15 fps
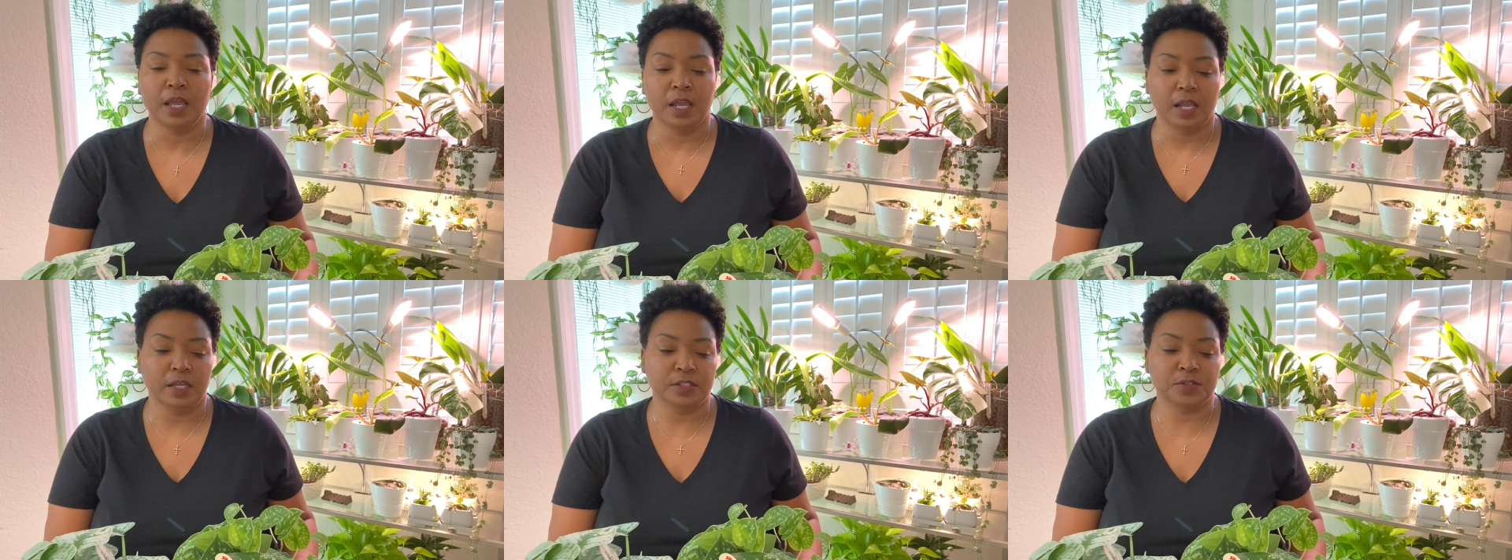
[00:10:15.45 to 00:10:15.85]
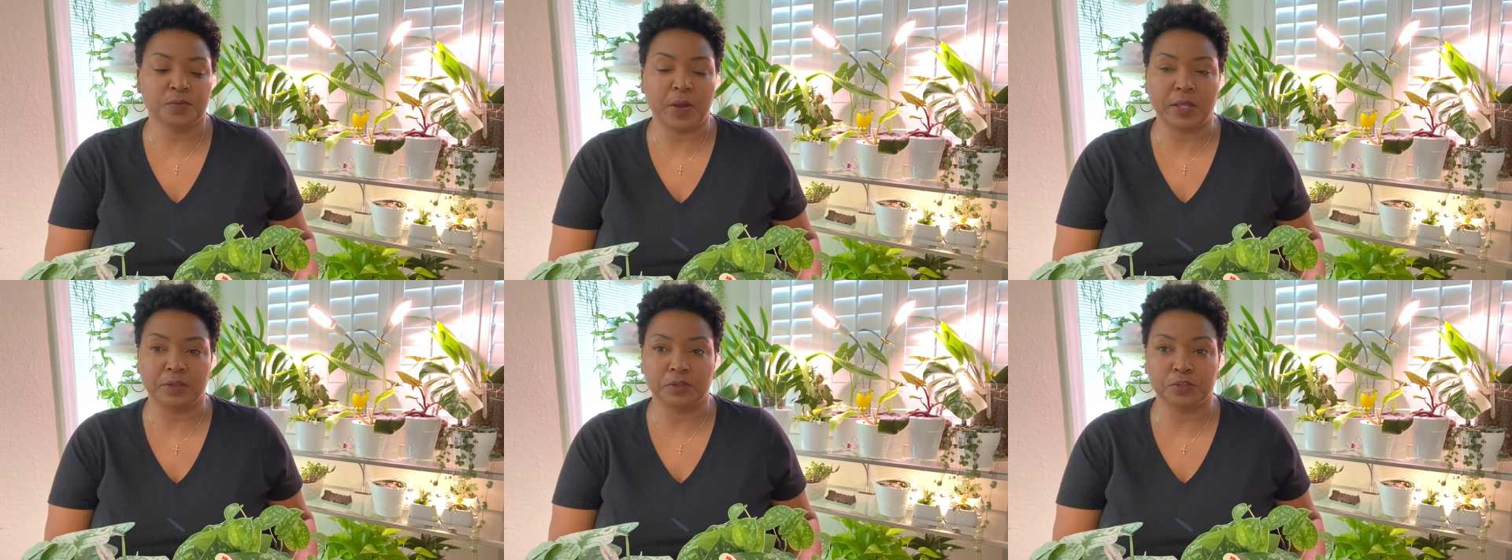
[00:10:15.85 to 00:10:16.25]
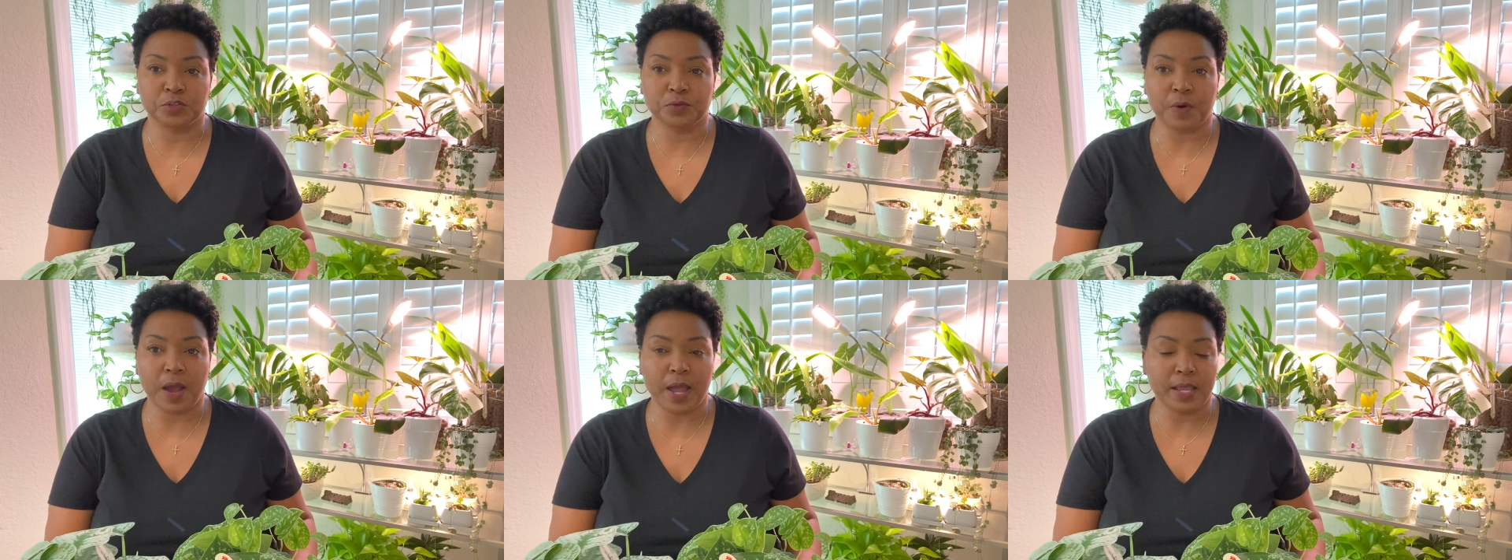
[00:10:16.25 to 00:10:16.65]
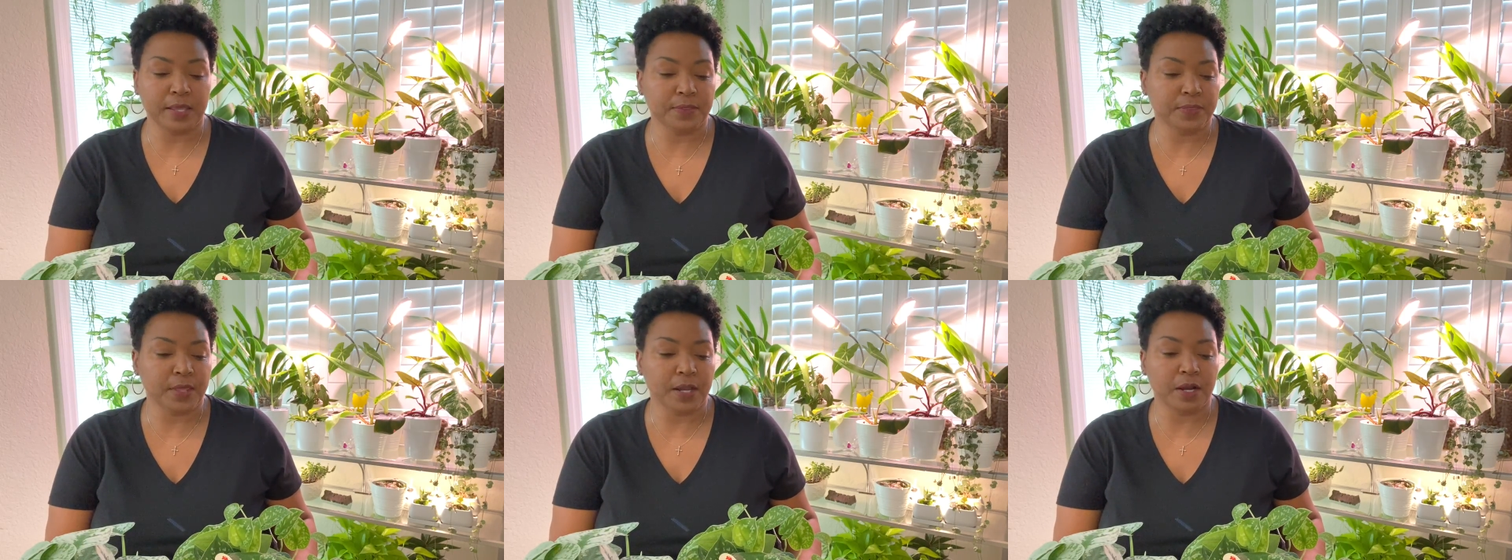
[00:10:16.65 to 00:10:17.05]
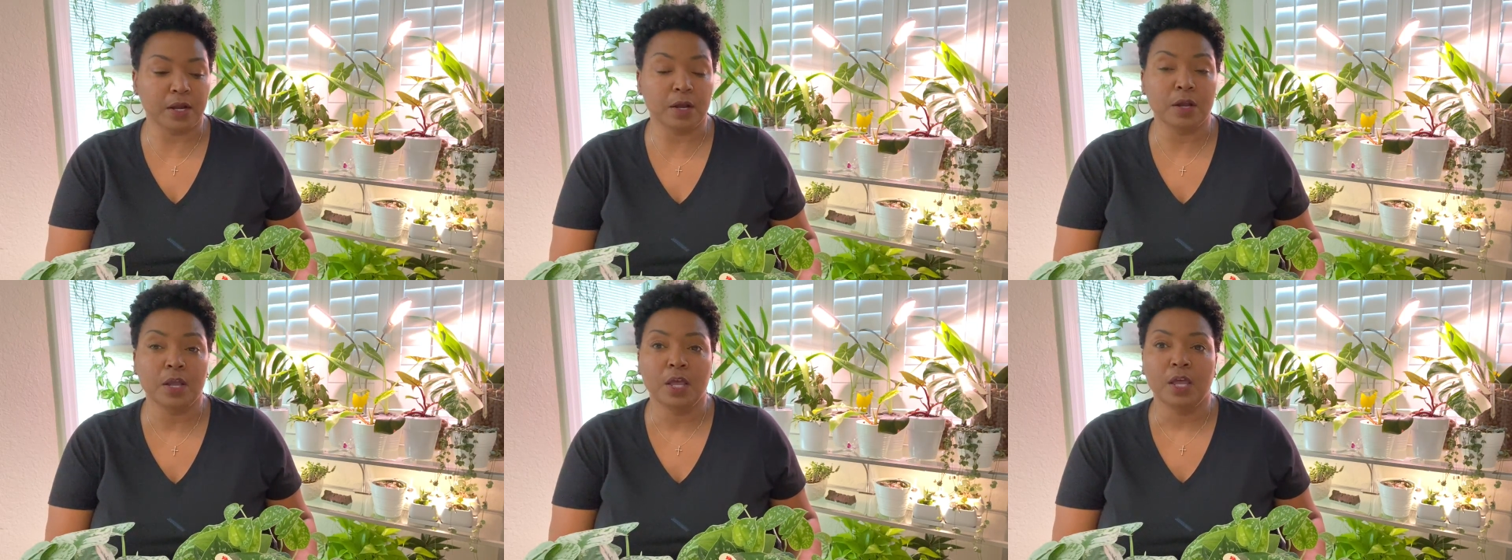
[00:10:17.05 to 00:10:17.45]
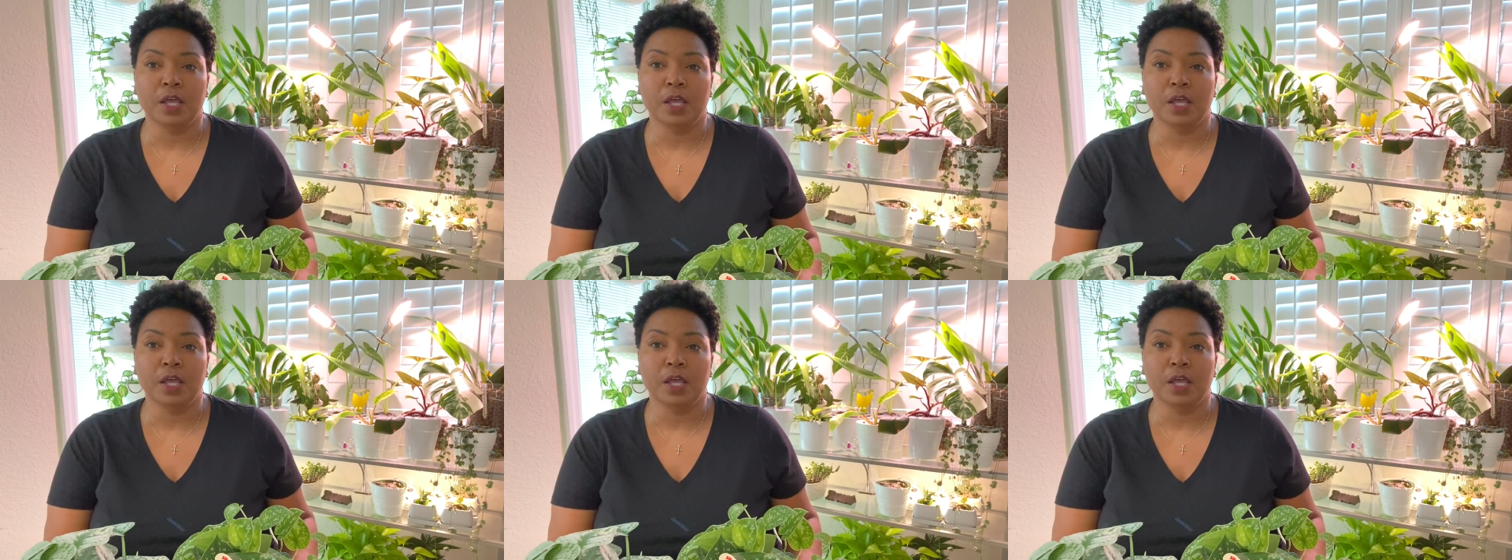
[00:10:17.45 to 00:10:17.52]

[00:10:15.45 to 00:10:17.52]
it's rather dry in there,